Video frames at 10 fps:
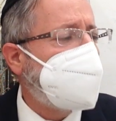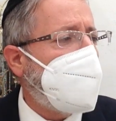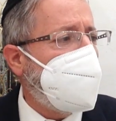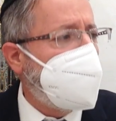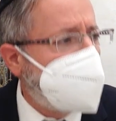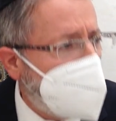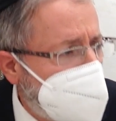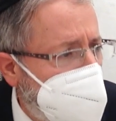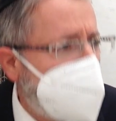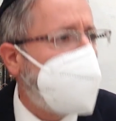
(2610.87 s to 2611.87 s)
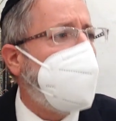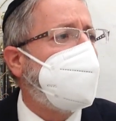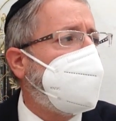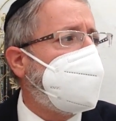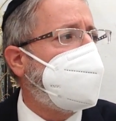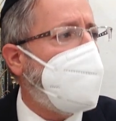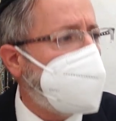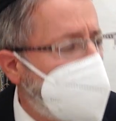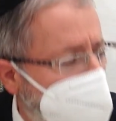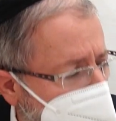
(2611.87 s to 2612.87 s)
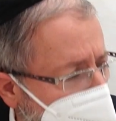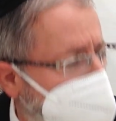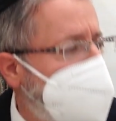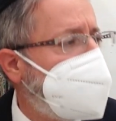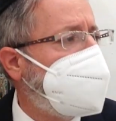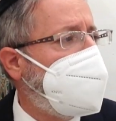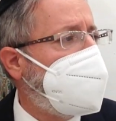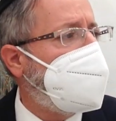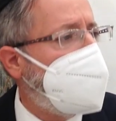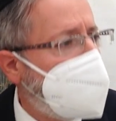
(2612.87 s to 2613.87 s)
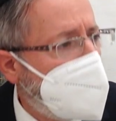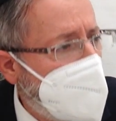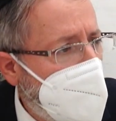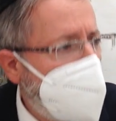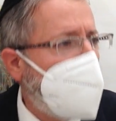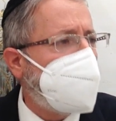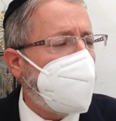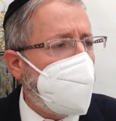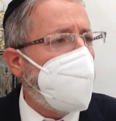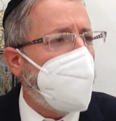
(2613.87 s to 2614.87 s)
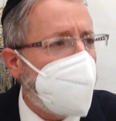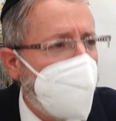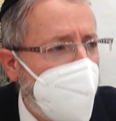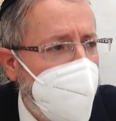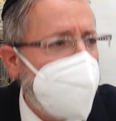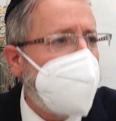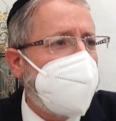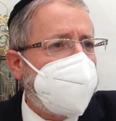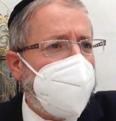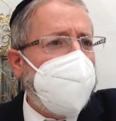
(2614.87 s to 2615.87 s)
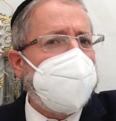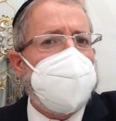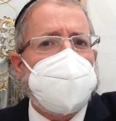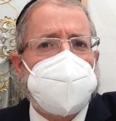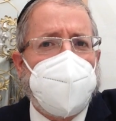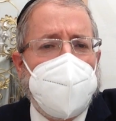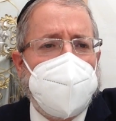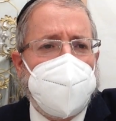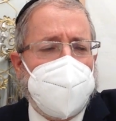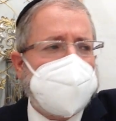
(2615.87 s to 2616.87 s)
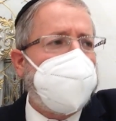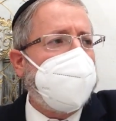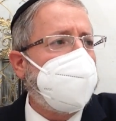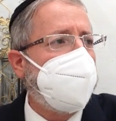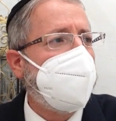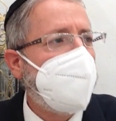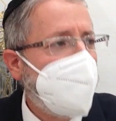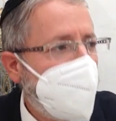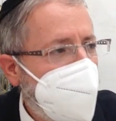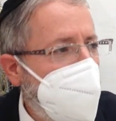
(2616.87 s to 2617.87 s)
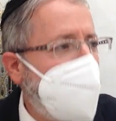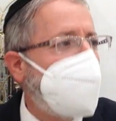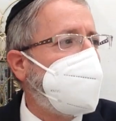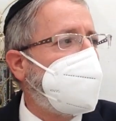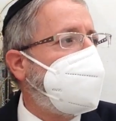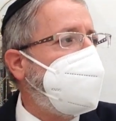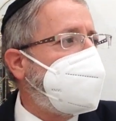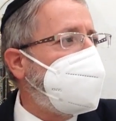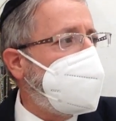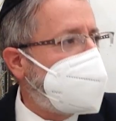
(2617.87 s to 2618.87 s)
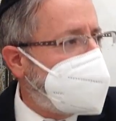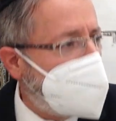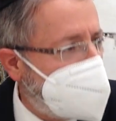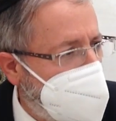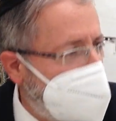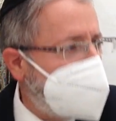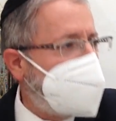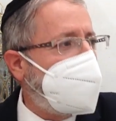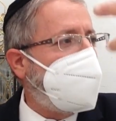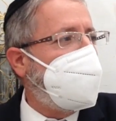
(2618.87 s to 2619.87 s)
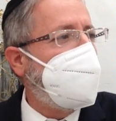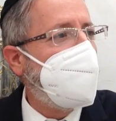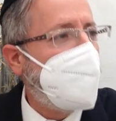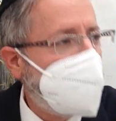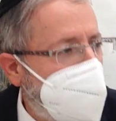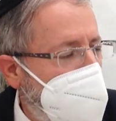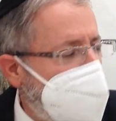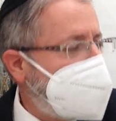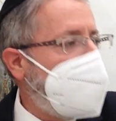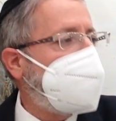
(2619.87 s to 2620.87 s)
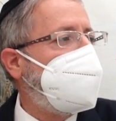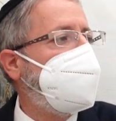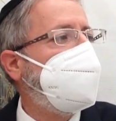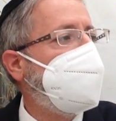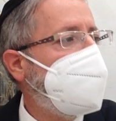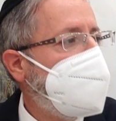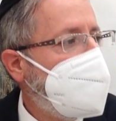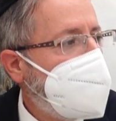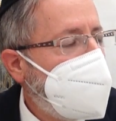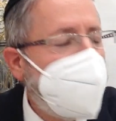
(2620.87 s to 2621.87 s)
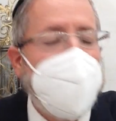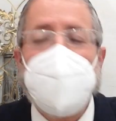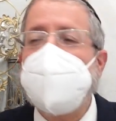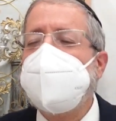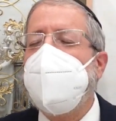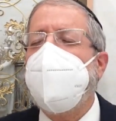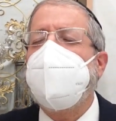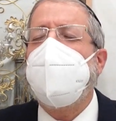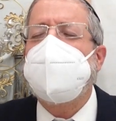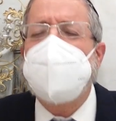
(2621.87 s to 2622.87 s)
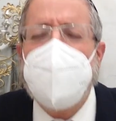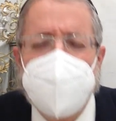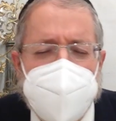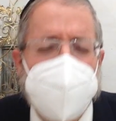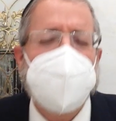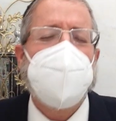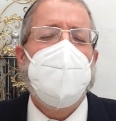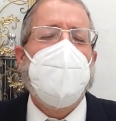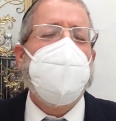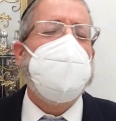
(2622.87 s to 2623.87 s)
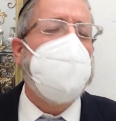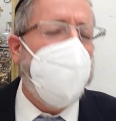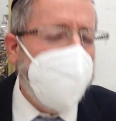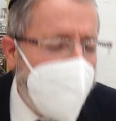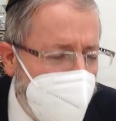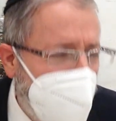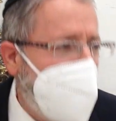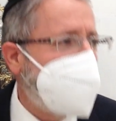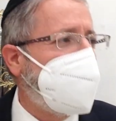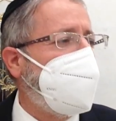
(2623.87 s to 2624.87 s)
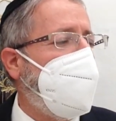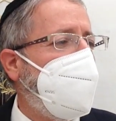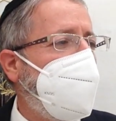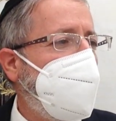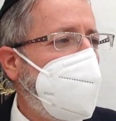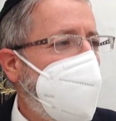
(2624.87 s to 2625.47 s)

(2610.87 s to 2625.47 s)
a time of judgment. Pit Katava, we give the bracha, right, where everything is finally, it's written, it's being put into the kvittel, it's being put into the petek. We tell Hashem, we know we have where to grow,